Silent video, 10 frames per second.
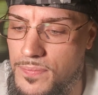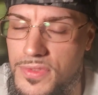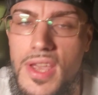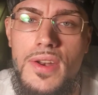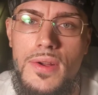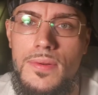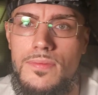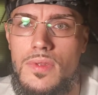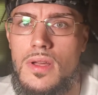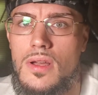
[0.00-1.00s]
dinner
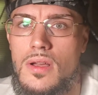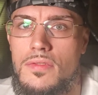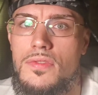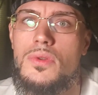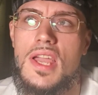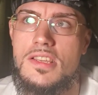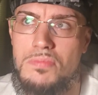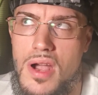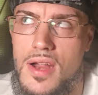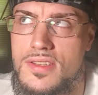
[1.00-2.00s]
a few days
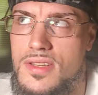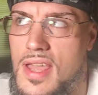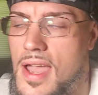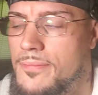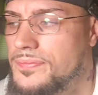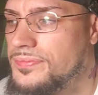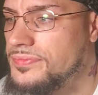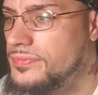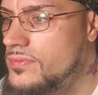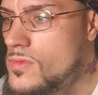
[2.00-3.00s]
prior to that,
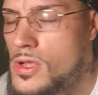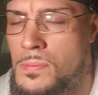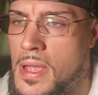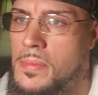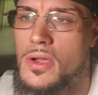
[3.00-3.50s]
maybe